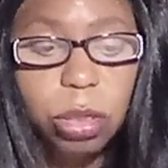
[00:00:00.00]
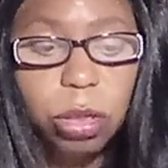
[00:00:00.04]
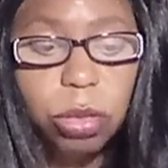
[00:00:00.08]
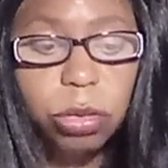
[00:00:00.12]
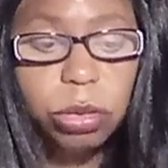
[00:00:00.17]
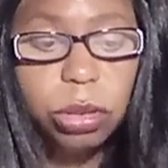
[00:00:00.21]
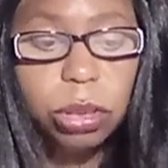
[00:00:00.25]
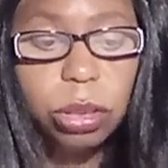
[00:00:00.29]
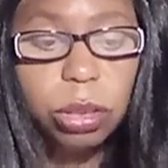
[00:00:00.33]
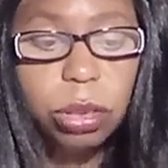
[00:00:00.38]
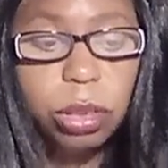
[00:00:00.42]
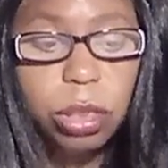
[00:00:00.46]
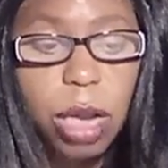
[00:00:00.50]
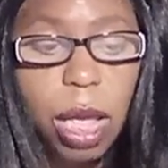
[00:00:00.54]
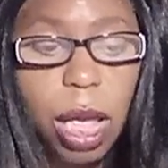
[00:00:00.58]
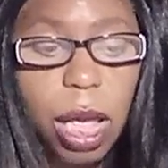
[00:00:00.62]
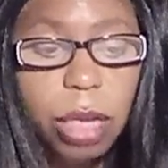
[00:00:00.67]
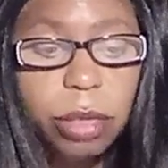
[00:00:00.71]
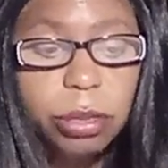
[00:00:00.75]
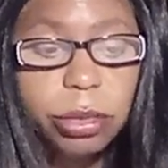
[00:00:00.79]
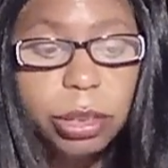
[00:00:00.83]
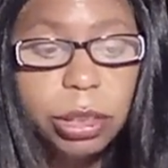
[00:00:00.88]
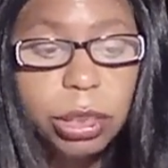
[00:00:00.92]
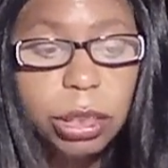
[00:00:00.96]
So now
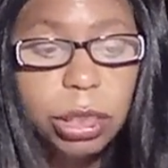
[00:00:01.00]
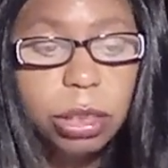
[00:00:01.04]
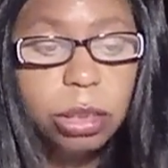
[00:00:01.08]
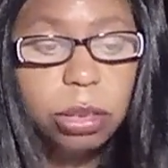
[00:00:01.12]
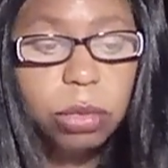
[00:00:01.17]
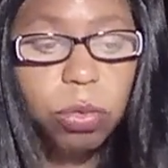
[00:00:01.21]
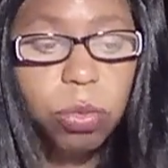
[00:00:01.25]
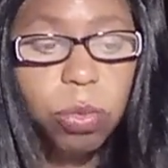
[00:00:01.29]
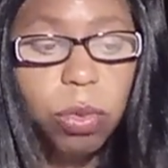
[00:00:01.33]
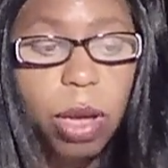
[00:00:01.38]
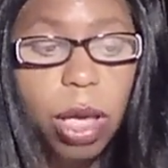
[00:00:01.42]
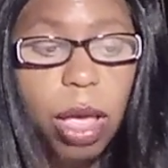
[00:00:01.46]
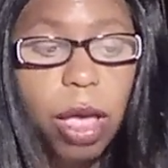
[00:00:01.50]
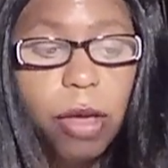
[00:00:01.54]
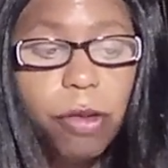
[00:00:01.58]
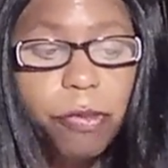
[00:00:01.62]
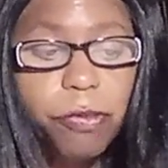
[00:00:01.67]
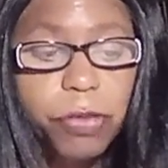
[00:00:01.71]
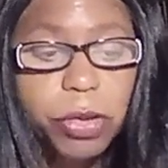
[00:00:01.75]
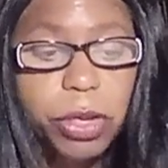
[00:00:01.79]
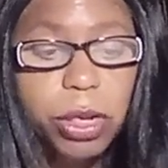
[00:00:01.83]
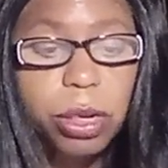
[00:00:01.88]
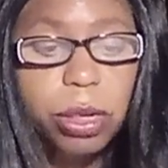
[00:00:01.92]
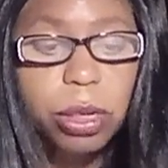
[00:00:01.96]
since
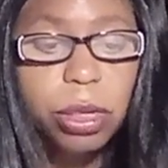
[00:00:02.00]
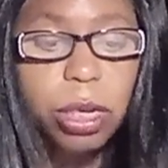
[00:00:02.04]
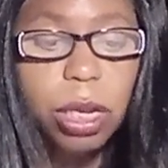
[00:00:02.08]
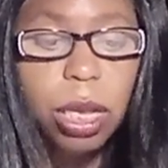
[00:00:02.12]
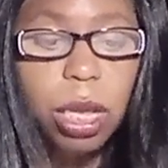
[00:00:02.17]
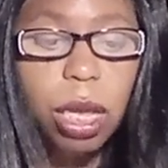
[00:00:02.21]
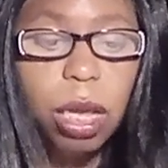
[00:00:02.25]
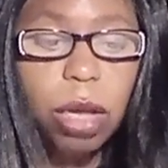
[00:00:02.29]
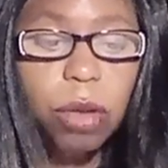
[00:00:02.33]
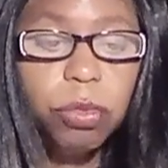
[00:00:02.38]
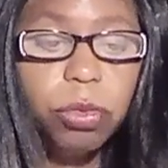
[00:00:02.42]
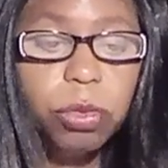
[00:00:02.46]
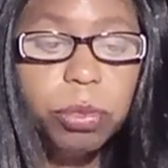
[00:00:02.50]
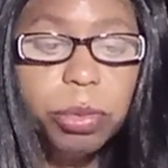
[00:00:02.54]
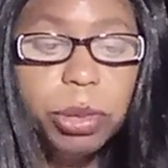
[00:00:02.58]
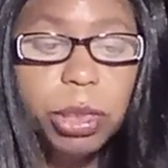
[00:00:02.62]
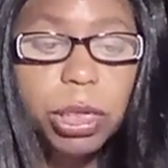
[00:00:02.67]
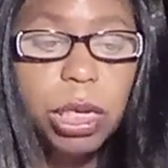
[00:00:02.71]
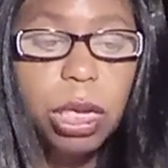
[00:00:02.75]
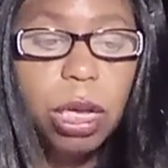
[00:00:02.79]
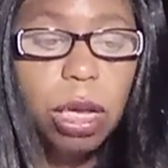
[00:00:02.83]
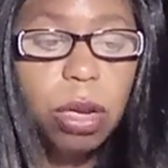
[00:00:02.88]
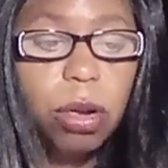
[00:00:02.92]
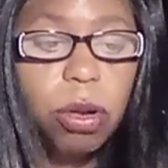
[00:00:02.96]
welfare will be
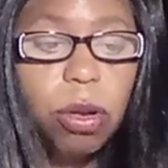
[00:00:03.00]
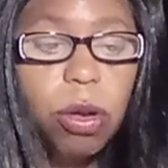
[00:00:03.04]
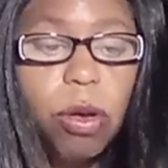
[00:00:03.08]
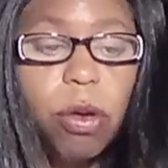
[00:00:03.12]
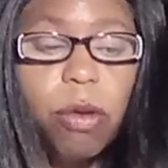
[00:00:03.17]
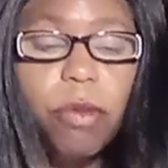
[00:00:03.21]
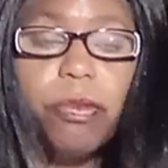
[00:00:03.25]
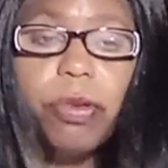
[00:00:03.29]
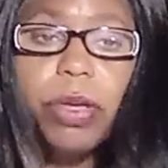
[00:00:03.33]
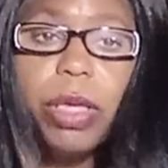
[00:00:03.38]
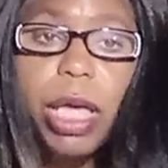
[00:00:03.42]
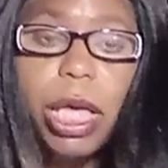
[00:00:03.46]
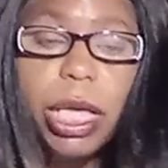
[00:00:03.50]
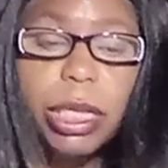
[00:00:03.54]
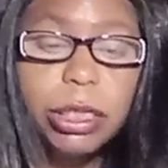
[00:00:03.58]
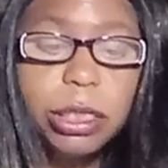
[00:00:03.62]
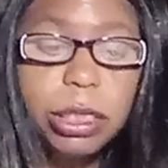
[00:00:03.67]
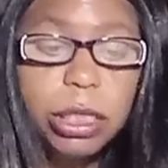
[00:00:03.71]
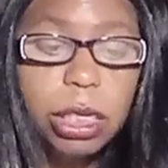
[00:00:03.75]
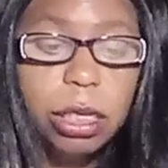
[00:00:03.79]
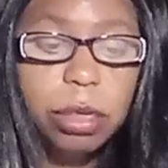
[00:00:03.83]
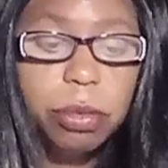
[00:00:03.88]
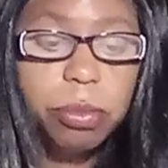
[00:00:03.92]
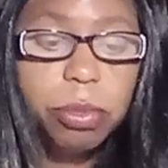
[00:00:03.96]
cut off after 8
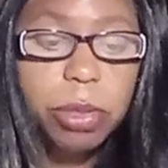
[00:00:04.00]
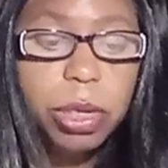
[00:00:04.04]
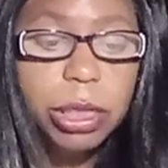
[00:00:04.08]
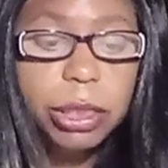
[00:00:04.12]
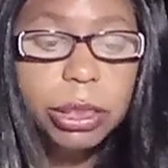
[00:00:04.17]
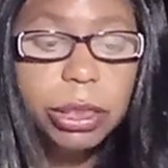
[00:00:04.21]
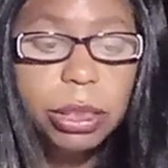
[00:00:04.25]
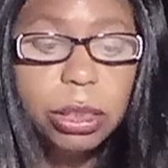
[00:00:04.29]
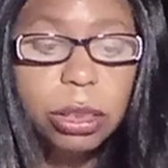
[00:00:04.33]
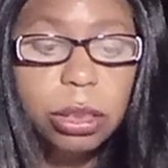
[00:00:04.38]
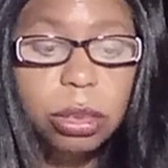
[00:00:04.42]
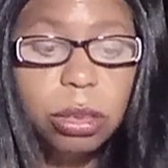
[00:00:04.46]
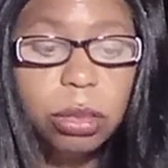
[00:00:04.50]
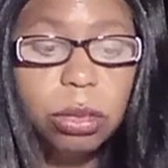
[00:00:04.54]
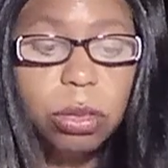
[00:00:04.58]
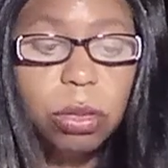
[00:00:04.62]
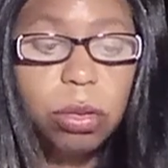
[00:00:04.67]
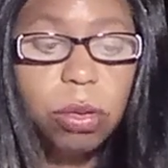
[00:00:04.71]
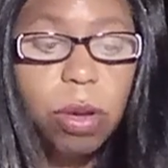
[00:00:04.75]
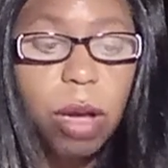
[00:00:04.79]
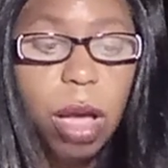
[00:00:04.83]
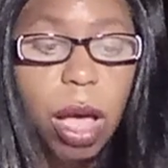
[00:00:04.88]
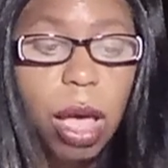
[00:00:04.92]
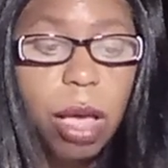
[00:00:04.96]
months,
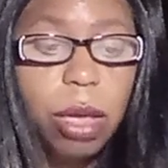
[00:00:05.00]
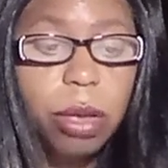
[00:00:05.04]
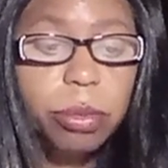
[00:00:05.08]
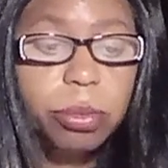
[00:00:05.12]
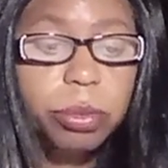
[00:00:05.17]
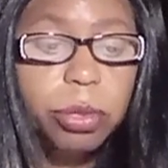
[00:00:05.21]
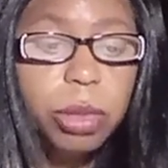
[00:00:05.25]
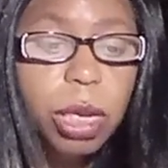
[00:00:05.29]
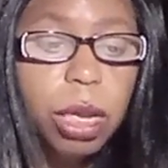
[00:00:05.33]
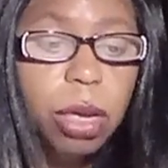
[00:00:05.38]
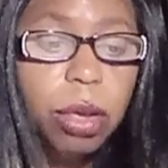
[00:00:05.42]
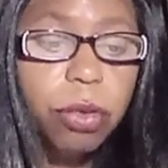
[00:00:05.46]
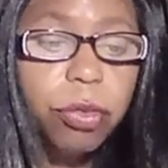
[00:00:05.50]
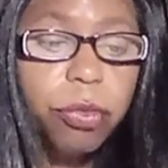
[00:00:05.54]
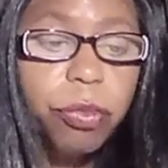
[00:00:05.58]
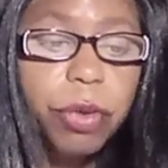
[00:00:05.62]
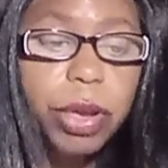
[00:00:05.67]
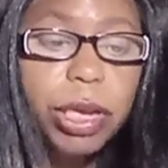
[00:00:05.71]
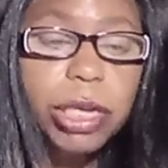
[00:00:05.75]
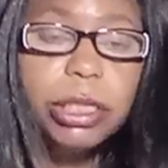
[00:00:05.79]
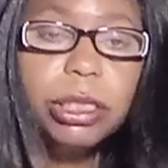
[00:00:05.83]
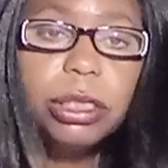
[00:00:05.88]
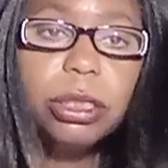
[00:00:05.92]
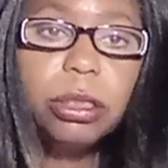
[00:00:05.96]
I'm
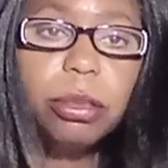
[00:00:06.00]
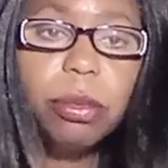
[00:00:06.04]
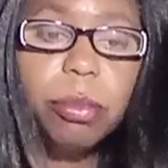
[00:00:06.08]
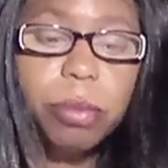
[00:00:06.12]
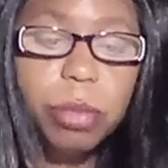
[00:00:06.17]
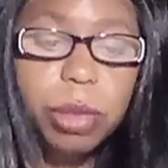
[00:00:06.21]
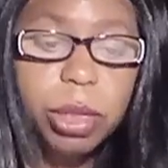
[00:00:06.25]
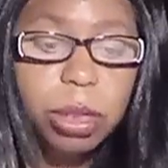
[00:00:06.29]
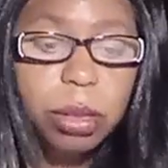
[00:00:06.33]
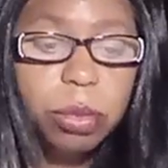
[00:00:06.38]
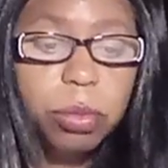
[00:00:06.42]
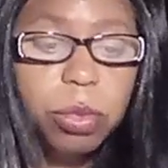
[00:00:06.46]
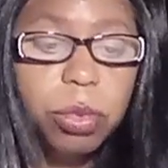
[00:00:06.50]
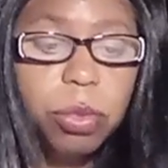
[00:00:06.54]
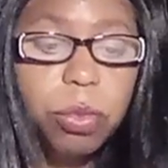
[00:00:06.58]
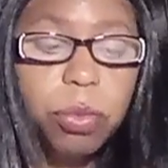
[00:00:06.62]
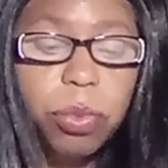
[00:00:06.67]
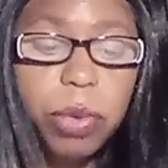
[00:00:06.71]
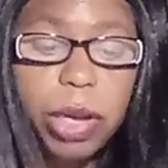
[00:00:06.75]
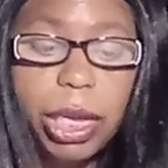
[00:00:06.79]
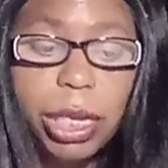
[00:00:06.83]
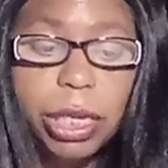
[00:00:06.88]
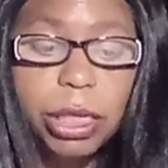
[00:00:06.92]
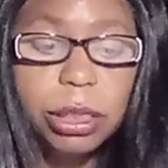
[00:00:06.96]
raising the minimum
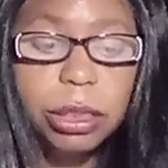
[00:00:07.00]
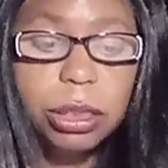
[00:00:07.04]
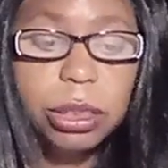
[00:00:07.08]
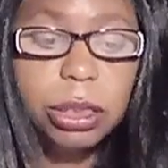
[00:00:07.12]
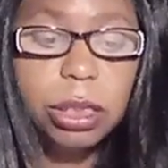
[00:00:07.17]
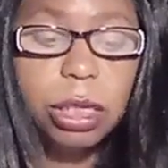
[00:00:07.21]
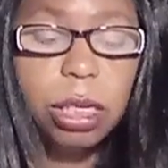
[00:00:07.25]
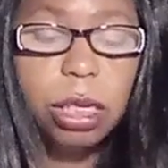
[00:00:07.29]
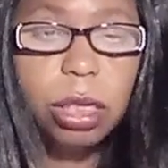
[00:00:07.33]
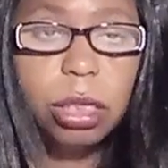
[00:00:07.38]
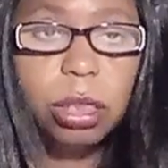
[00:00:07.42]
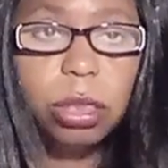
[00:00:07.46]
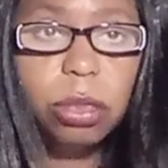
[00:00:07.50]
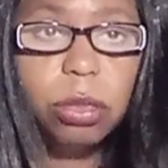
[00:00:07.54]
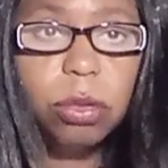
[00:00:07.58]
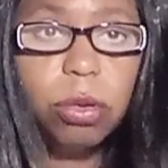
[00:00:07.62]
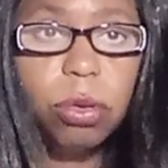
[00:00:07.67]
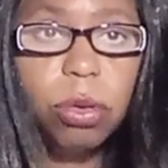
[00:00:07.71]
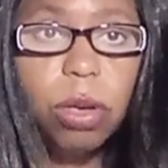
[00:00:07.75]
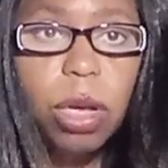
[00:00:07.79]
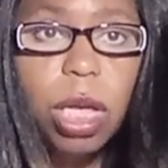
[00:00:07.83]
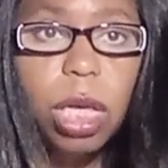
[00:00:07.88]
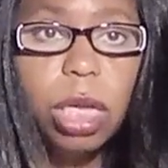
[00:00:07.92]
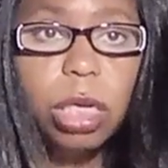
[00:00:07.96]
wage.
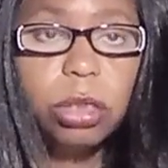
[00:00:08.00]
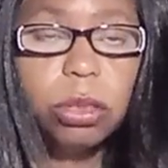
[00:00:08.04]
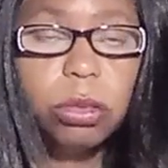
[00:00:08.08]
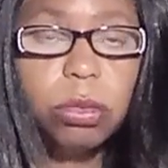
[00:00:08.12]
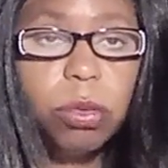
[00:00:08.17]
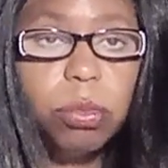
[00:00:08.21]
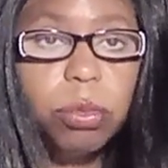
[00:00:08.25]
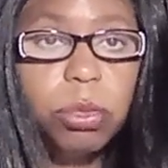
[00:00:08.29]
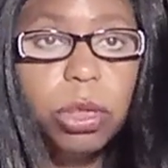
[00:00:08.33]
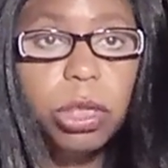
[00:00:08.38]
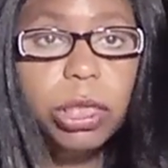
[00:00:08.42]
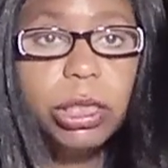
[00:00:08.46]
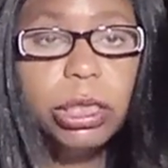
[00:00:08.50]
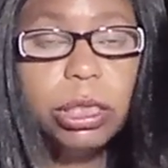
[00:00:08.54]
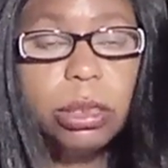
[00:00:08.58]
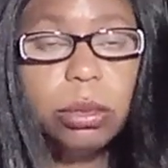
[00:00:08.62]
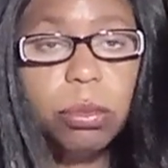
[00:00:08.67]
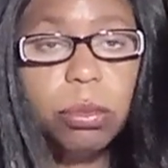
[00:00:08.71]
So most